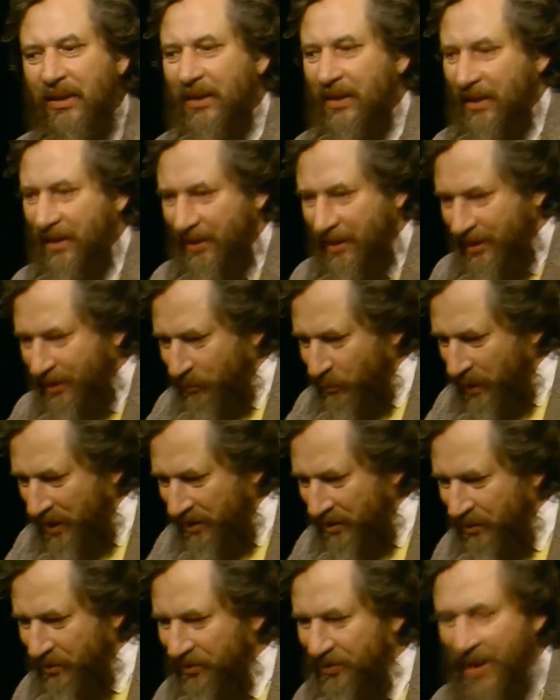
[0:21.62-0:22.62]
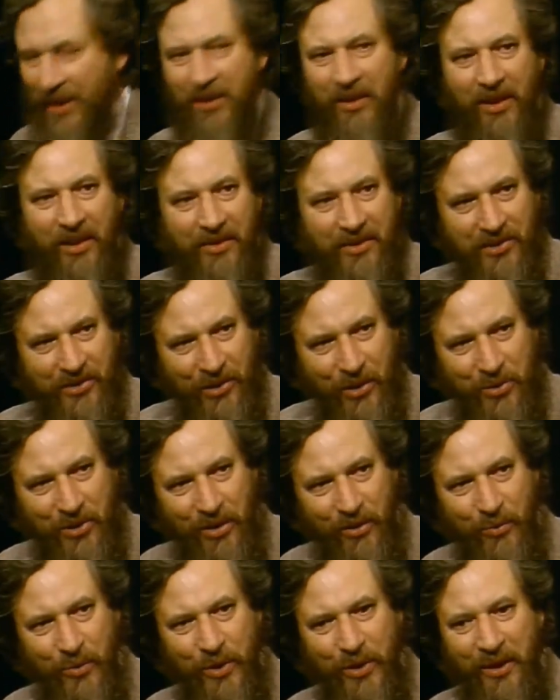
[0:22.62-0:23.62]
and went into psychology,
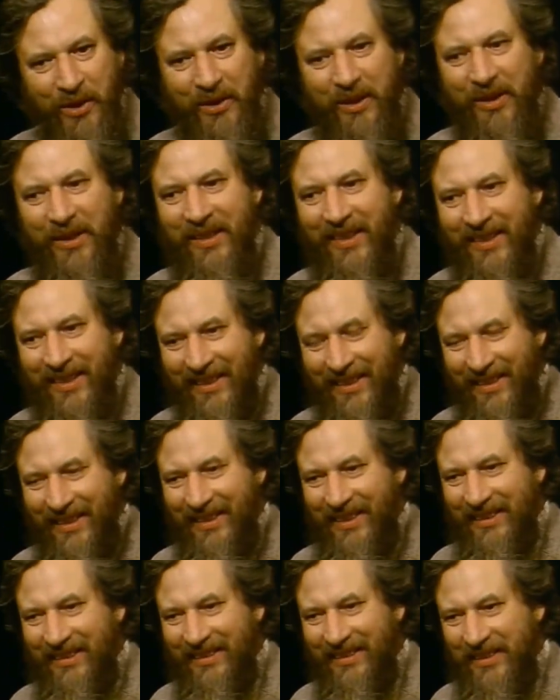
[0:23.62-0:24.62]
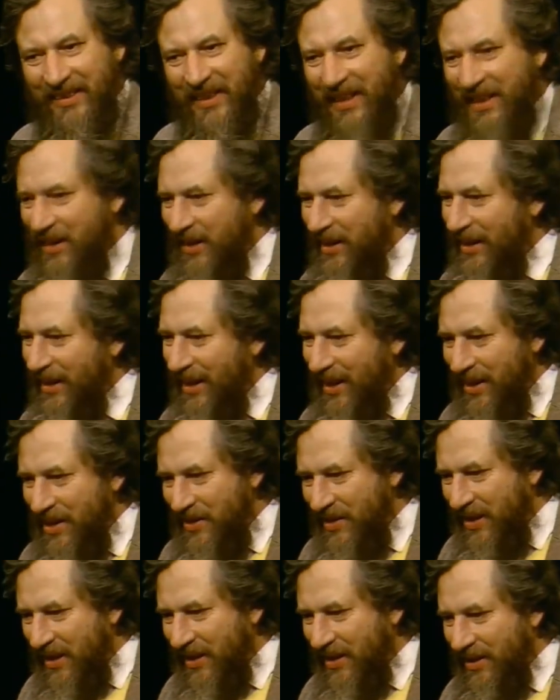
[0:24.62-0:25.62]
social work. And then I
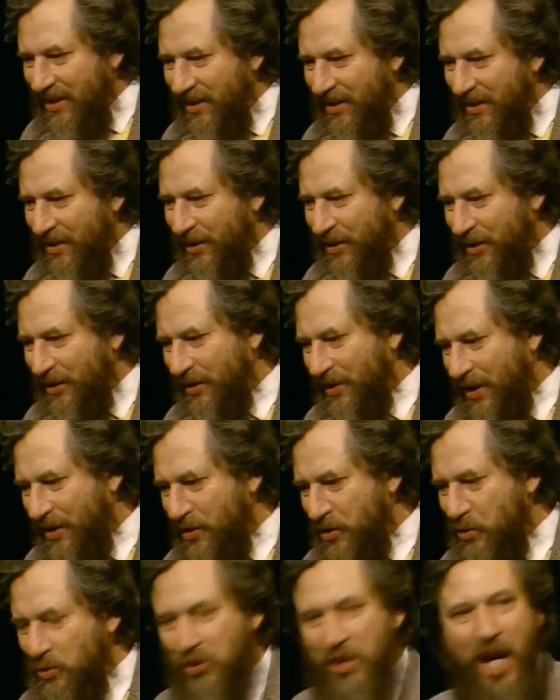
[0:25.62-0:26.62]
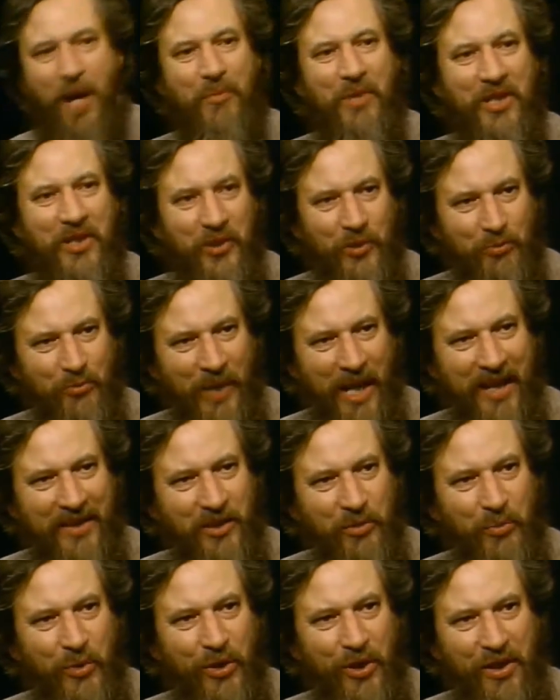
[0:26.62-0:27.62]
think a new shamanism has
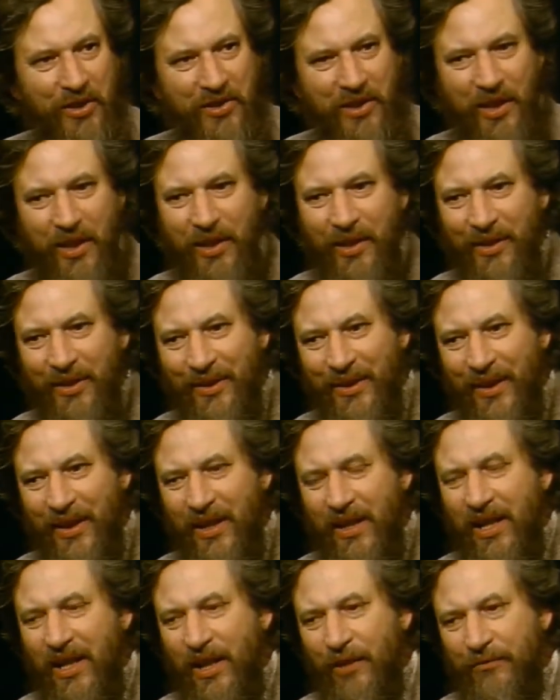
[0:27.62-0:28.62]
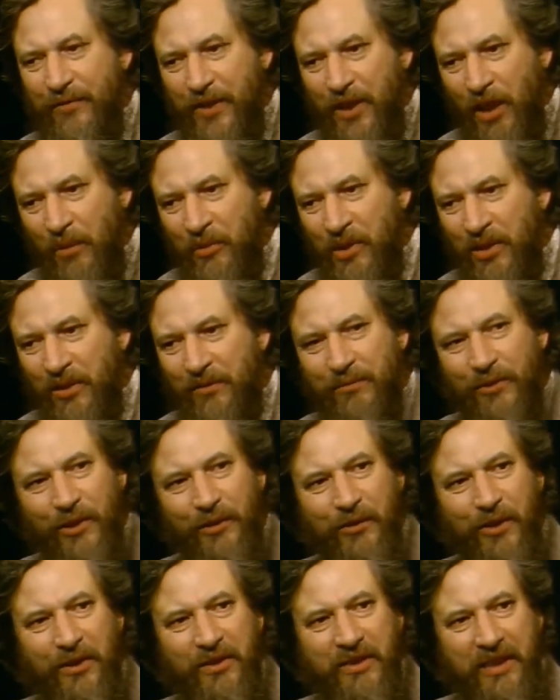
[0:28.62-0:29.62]
emerged, a phenomenon
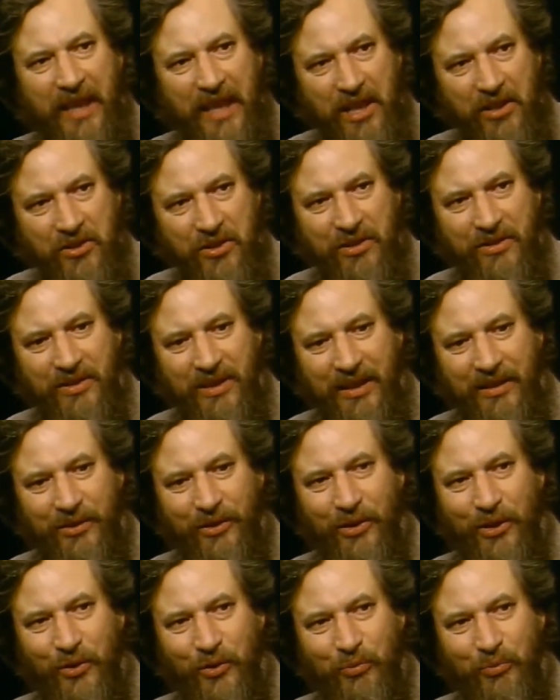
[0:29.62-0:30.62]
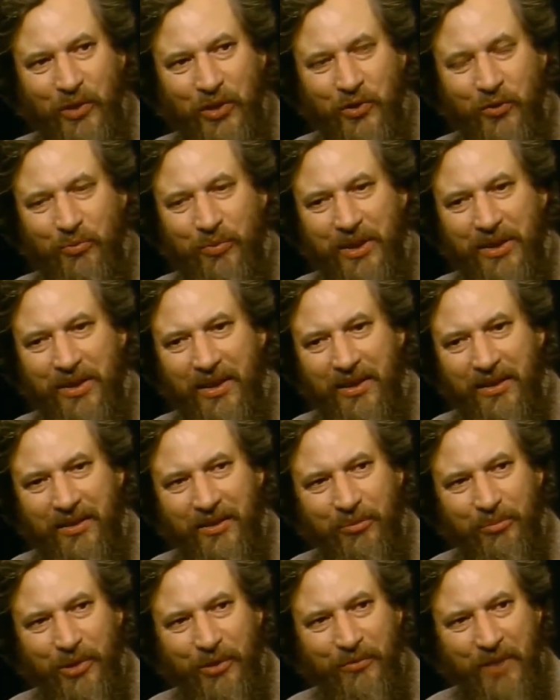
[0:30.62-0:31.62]
of contagion that goes much
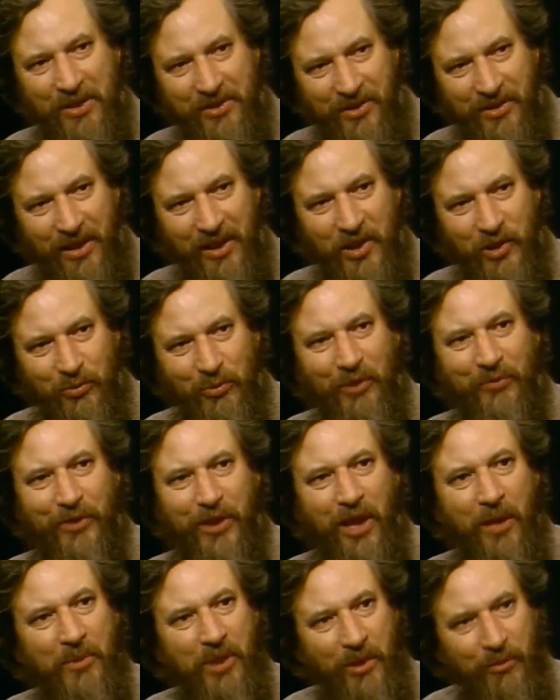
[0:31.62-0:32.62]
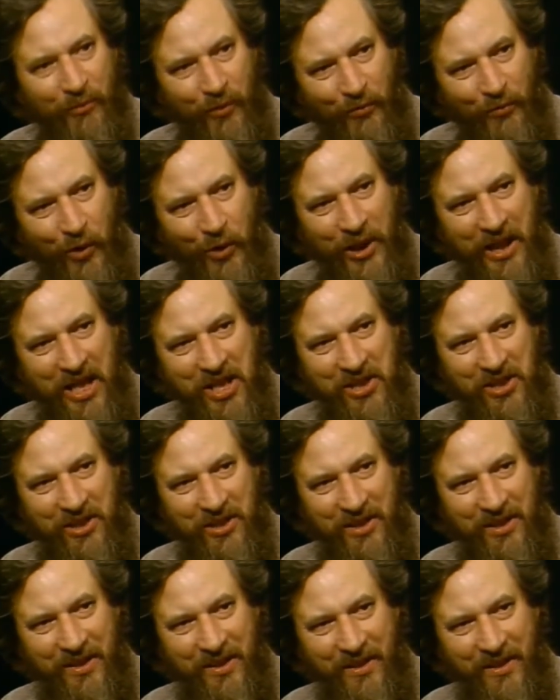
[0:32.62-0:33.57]
beyond professionalism, a phenomenon of vocation.